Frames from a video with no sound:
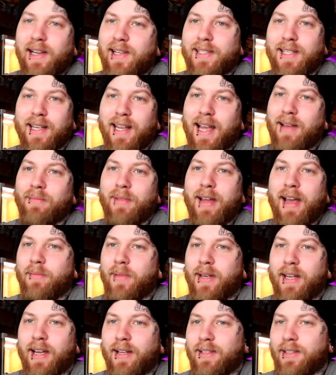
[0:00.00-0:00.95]
I was like,
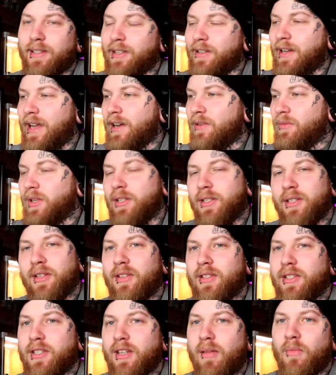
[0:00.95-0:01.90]
I'm done, dude. I don't want
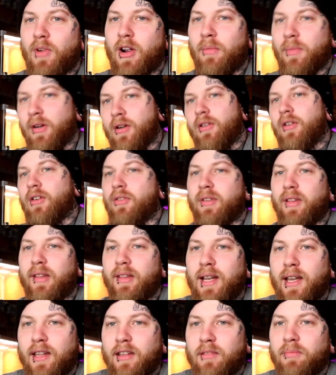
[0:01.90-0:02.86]
to do this anymore. I'm going to go
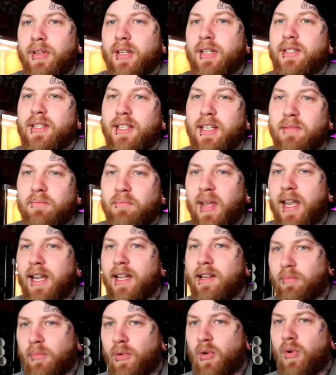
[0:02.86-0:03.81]
to the other place and get
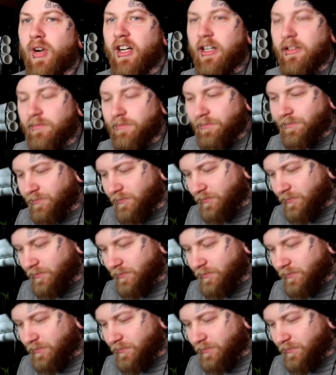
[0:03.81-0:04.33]
paid more.